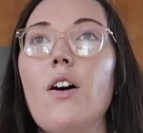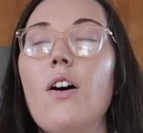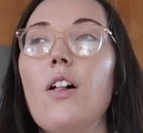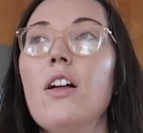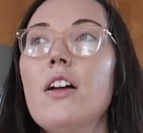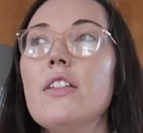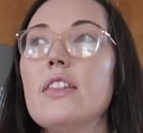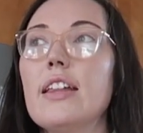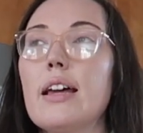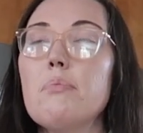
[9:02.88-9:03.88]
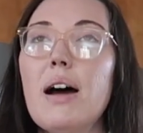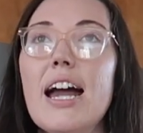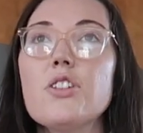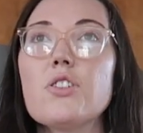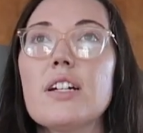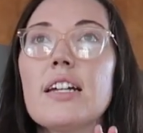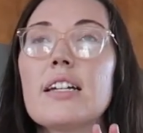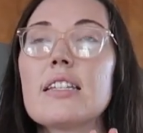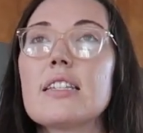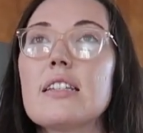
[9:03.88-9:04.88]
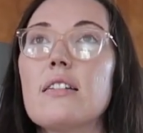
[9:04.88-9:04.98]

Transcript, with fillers: all the like buy drinks,